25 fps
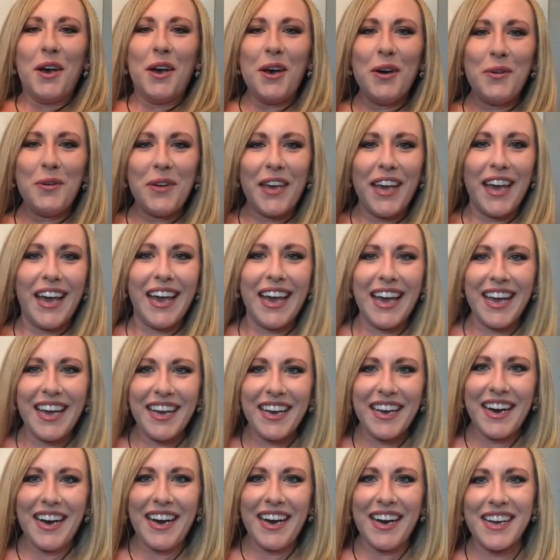Okay,
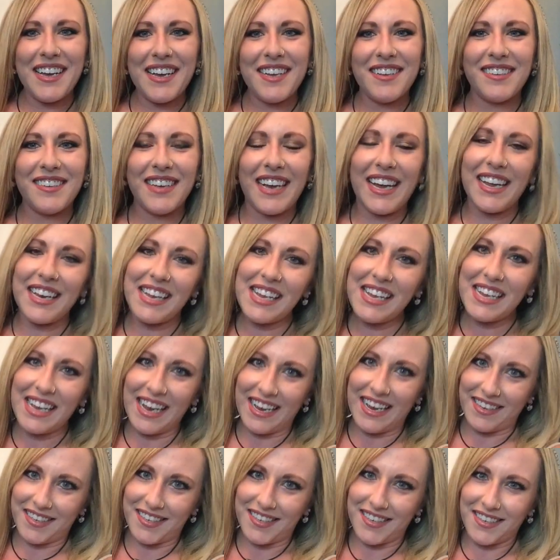guys, any
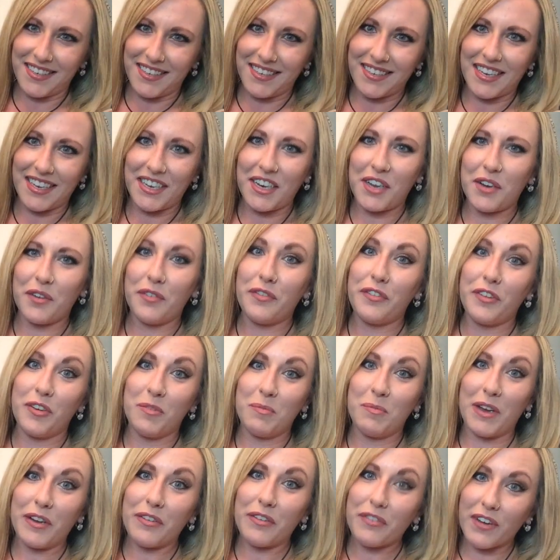guesses? I know a few
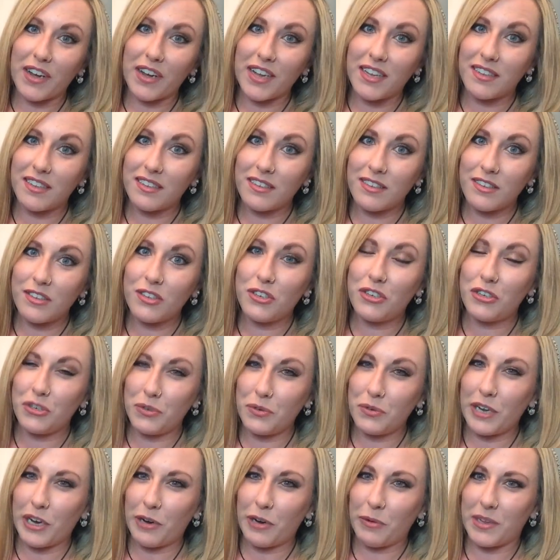of my friends
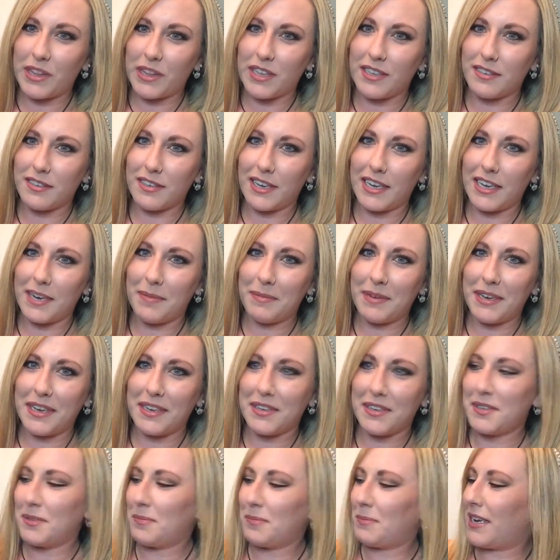do know what this item
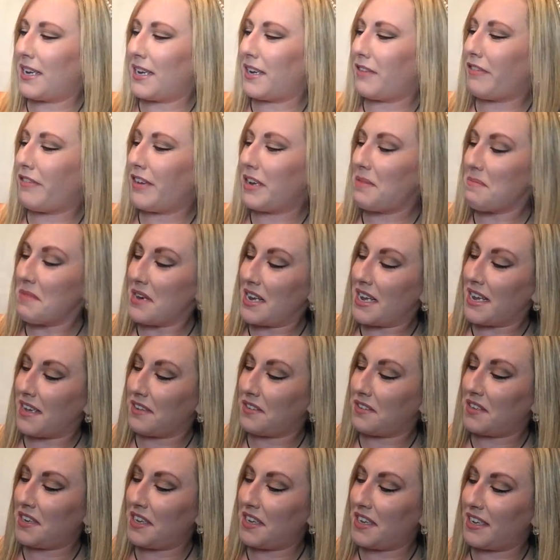is, but if anybody
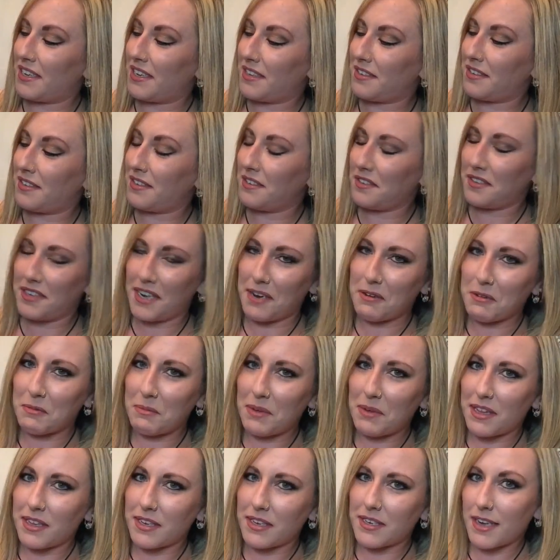has any guesses, now would
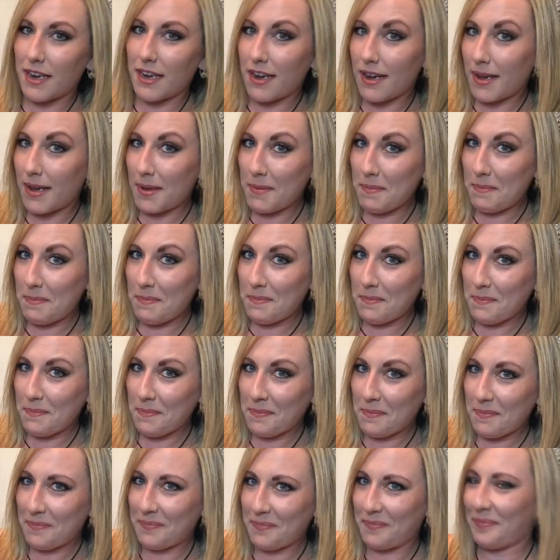be the time.
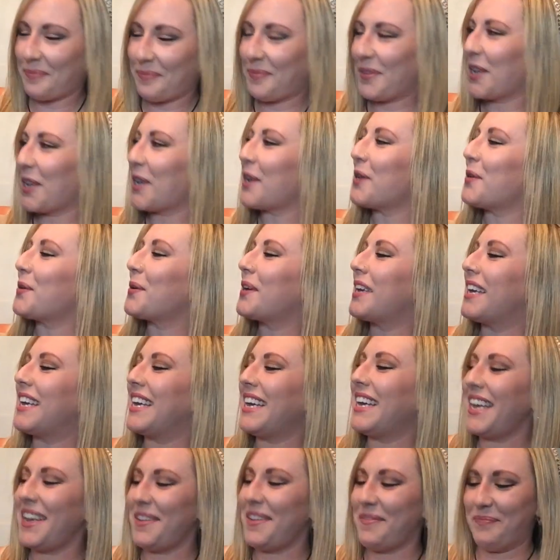
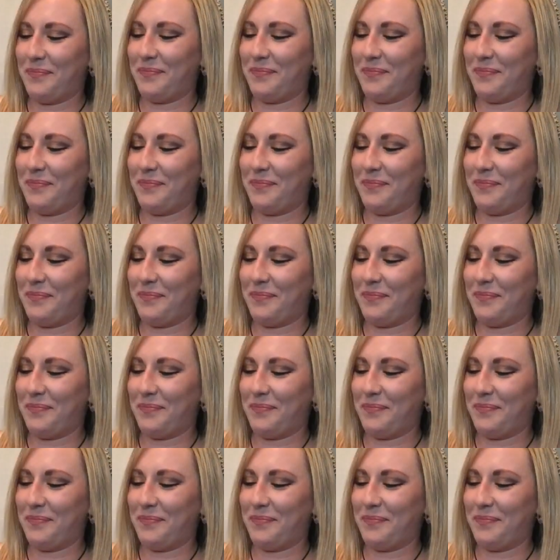Okay.